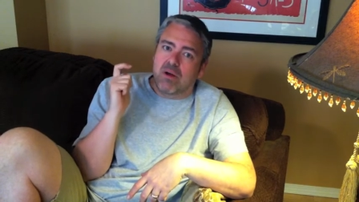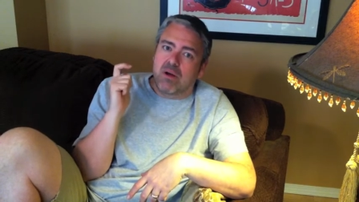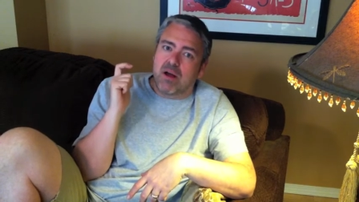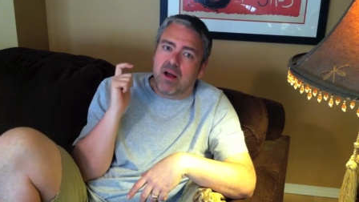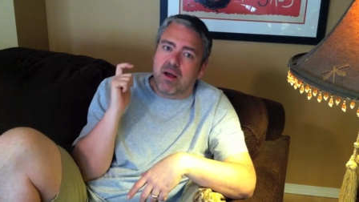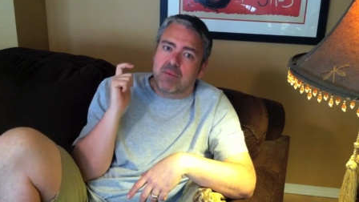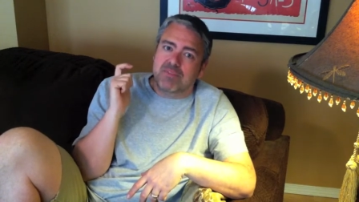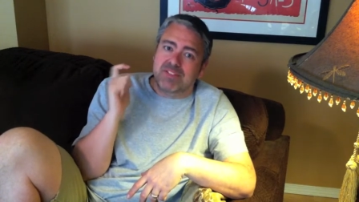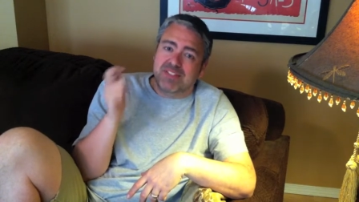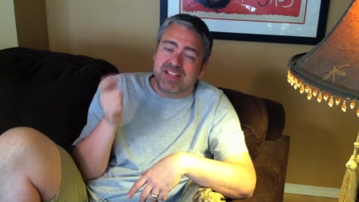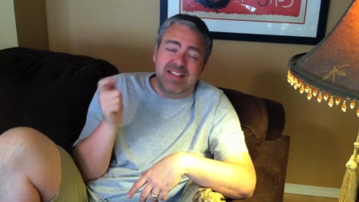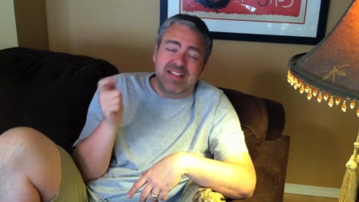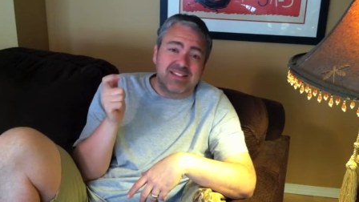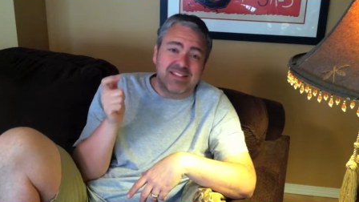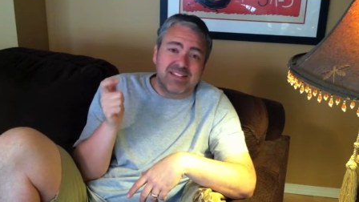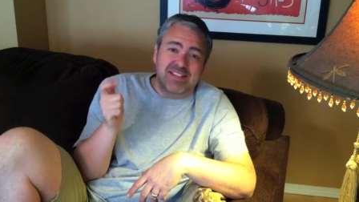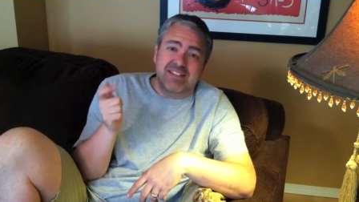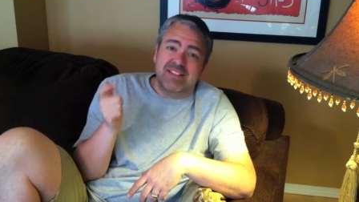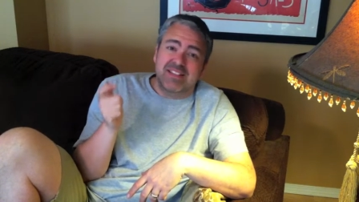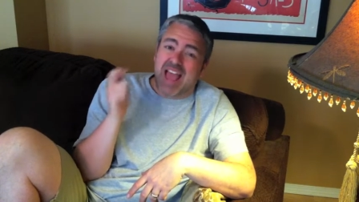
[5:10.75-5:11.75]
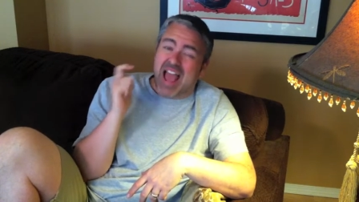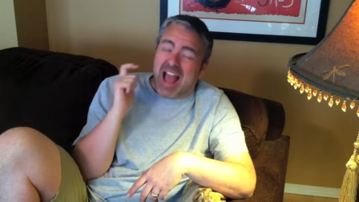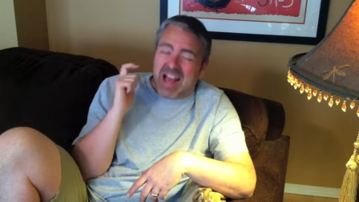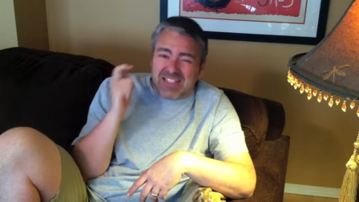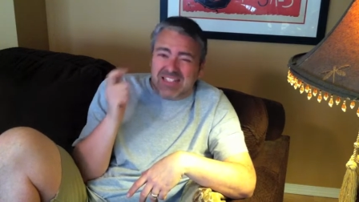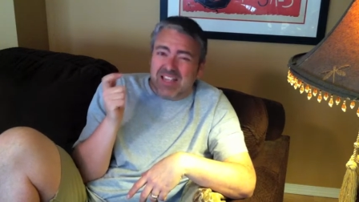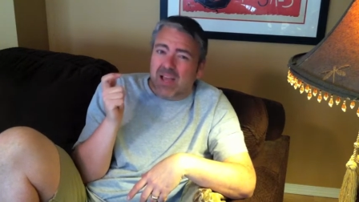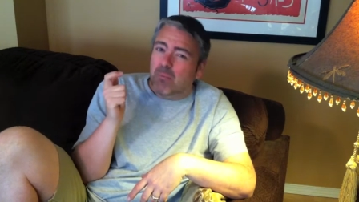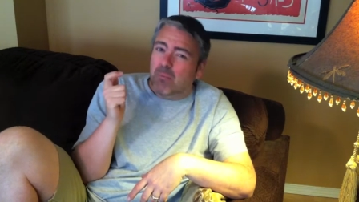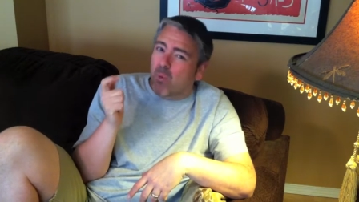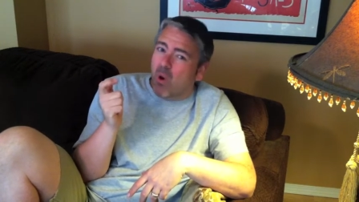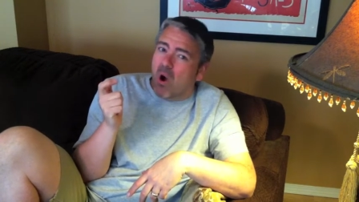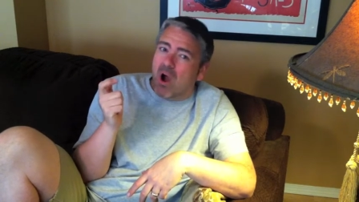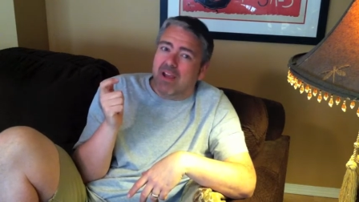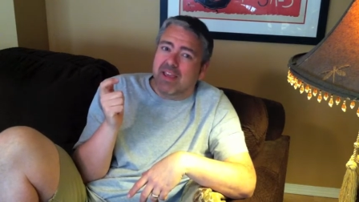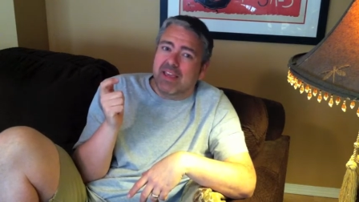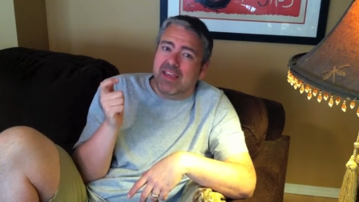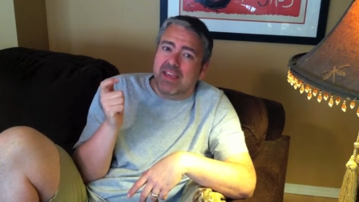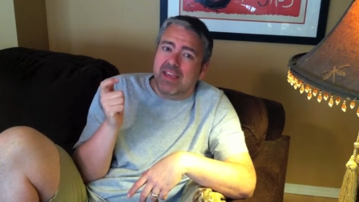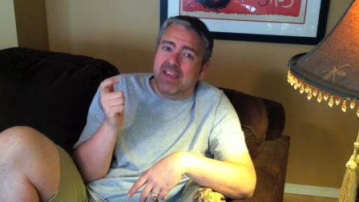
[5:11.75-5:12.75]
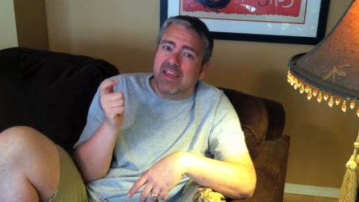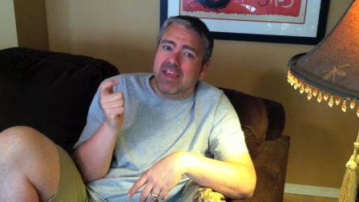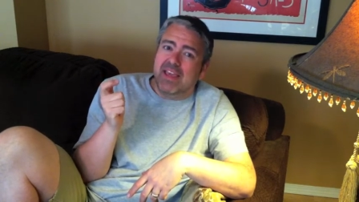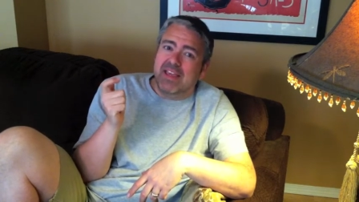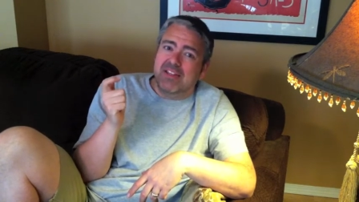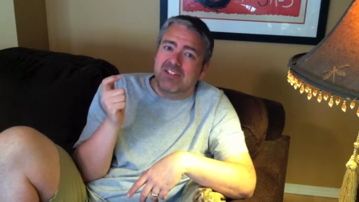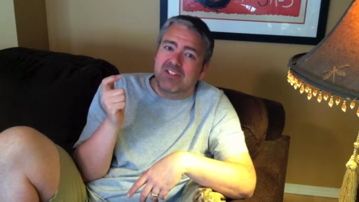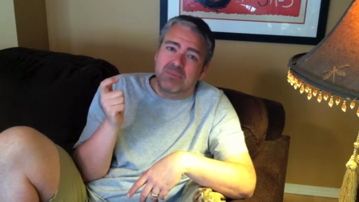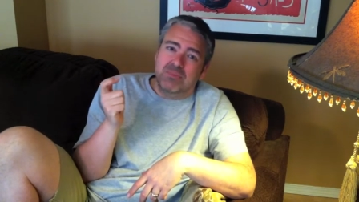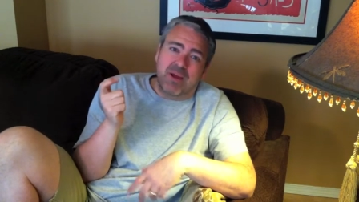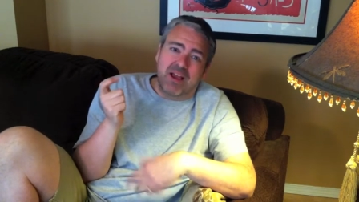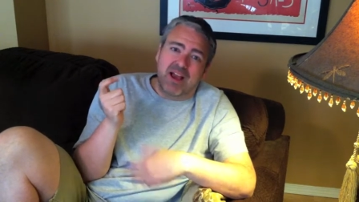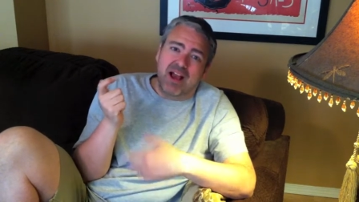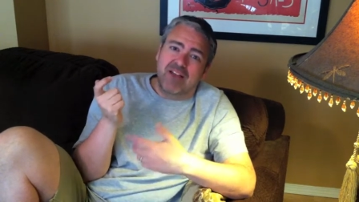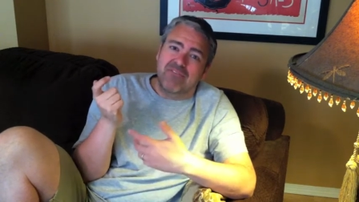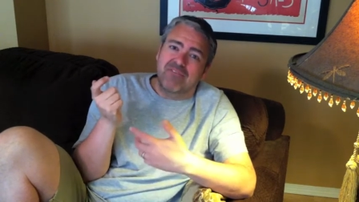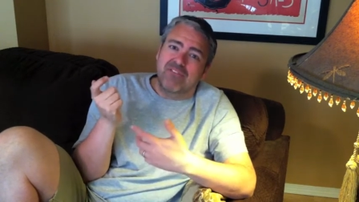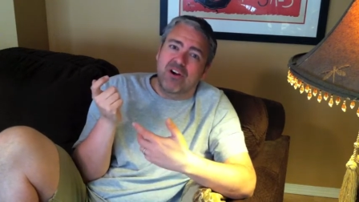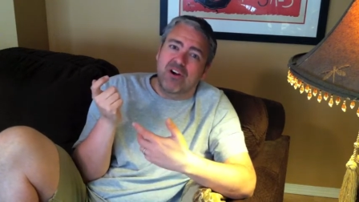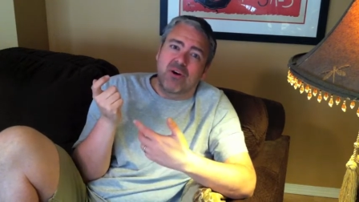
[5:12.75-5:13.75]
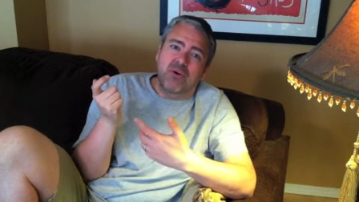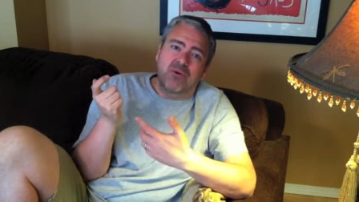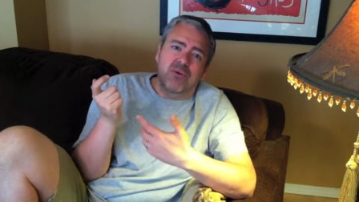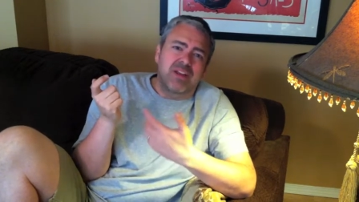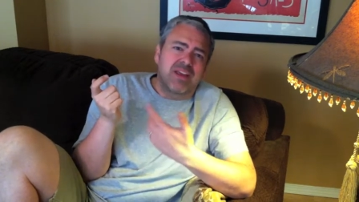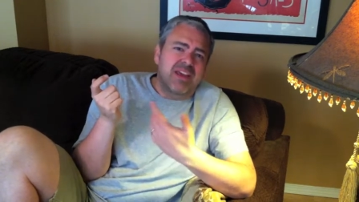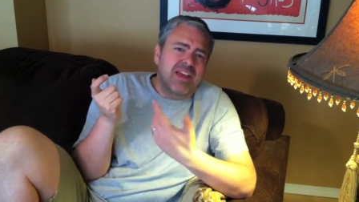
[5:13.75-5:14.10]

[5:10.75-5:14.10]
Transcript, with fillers: uh, sentences as I'm walking into my iPhone.